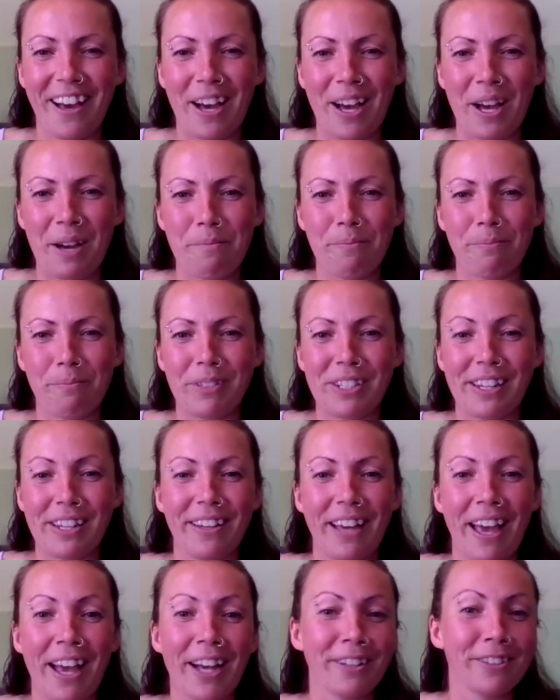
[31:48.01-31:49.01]
um, to
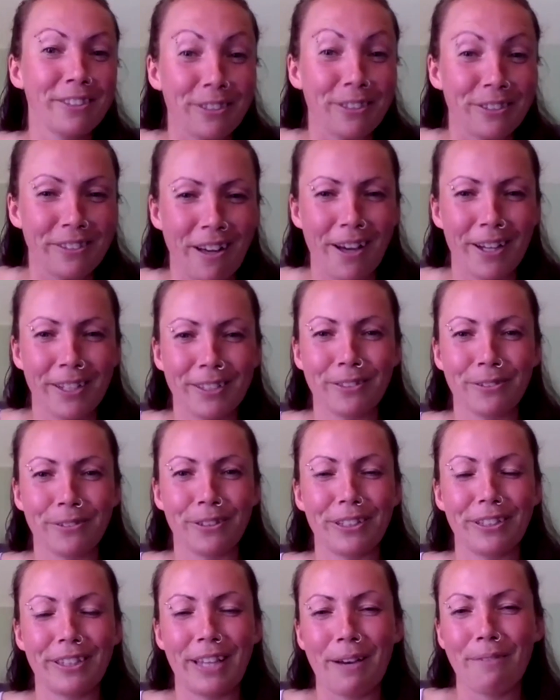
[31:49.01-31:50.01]
exercise,
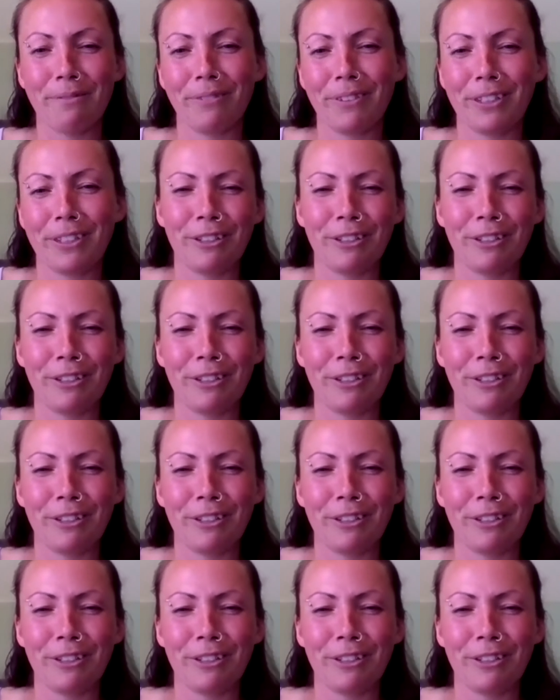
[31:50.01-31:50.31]
or that